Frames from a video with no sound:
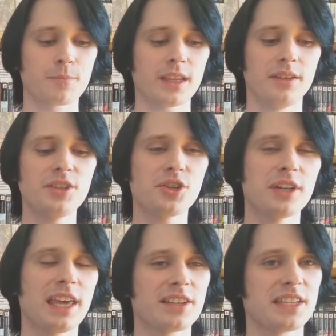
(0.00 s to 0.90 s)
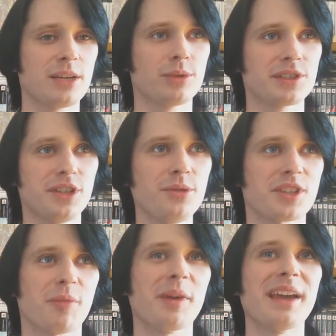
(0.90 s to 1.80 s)
this should get a sequel too
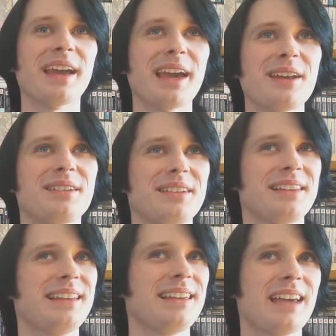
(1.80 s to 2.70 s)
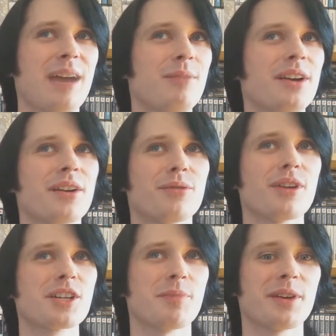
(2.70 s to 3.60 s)
someday, and like I'm not in a
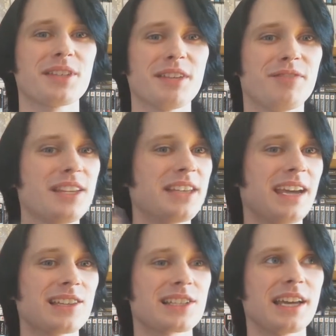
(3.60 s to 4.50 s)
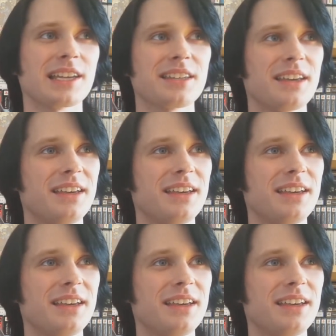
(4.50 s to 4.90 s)
rush because if this ends like